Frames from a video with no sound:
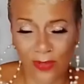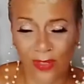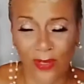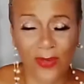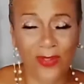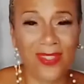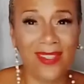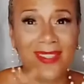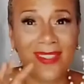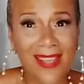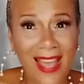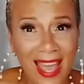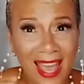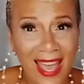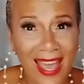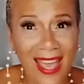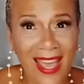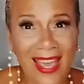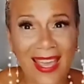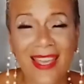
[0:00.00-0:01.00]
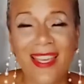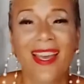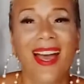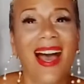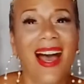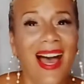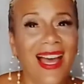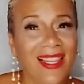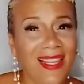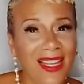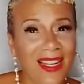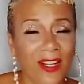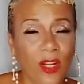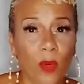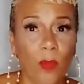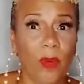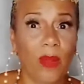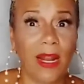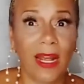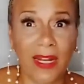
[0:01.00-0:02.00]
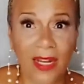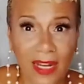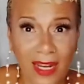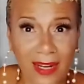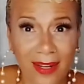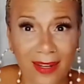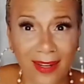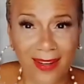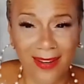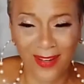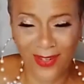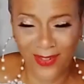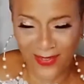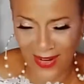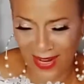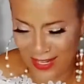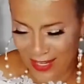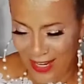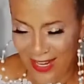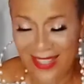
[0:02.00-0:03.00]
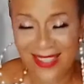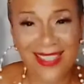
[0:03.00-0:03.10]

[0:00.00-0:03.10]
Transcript: Don't say, I let it go, but I didn't, right?